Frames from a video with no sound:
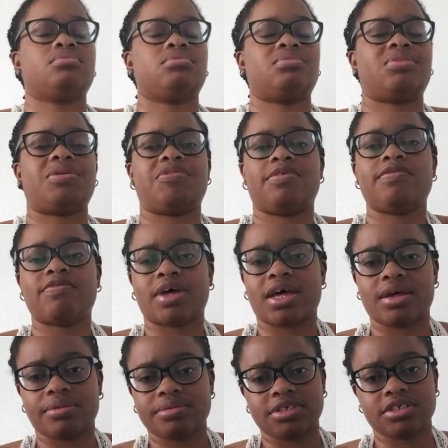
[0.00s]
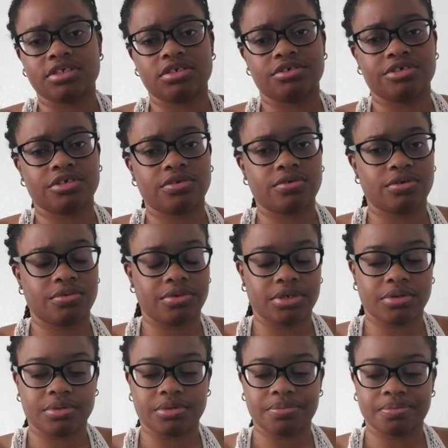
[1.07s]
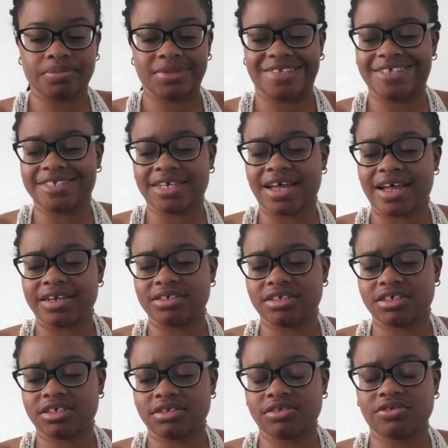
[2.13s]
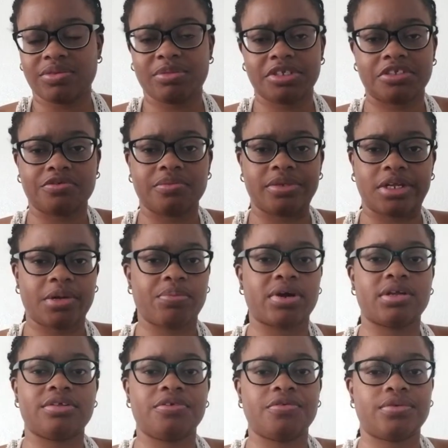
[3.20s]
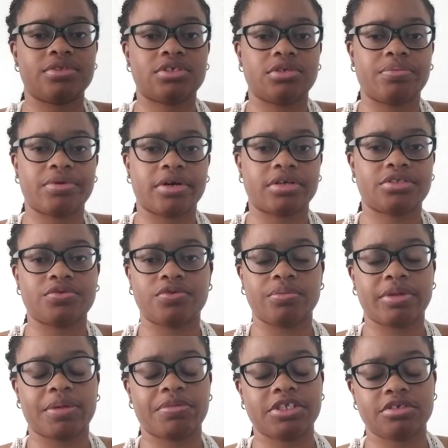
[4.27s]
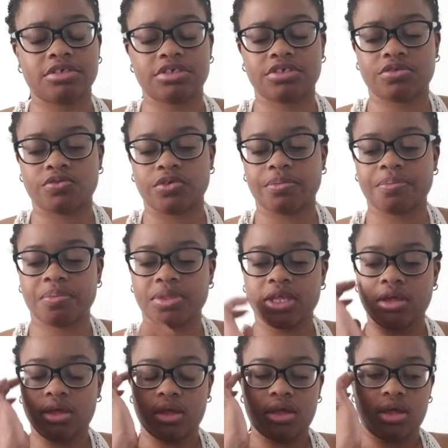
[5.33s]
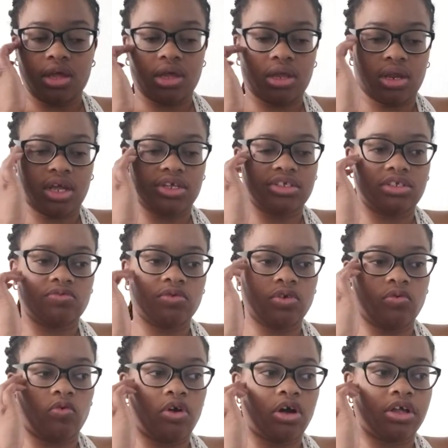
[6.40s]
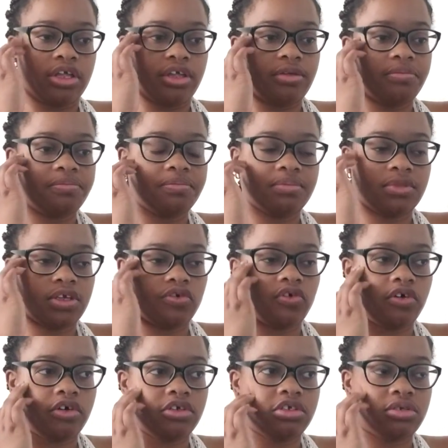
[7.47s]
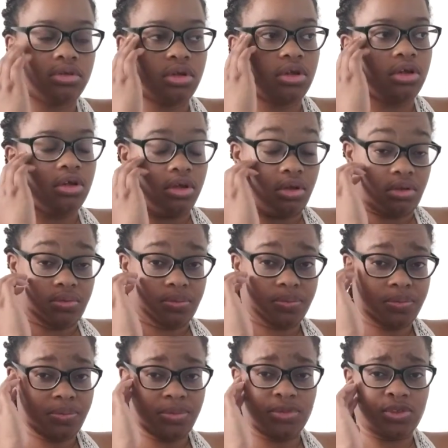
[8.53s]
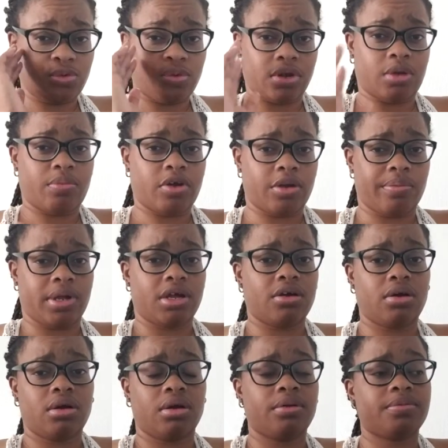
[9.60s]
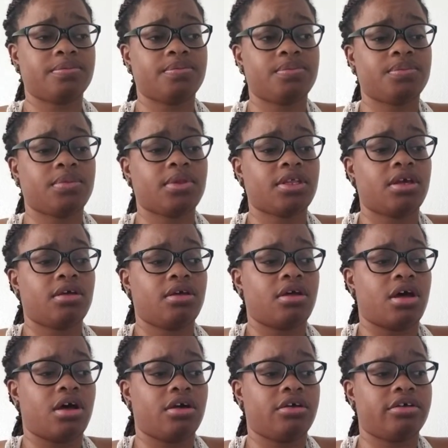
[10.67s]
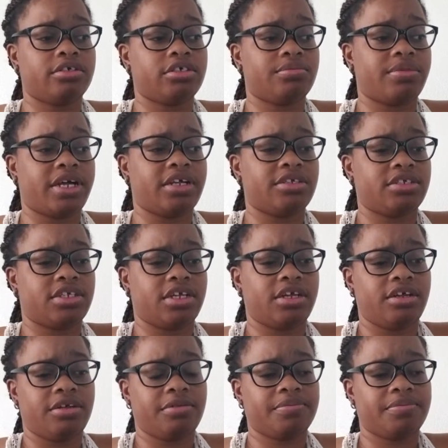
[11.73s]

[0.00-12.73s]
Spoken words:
maybe 5, 6 years old or whatever, that's hiding shit. So I'm assuming they probably going to the park too, and maybe to the store. And as we're walking across to where I parked my car, I heard somebody say,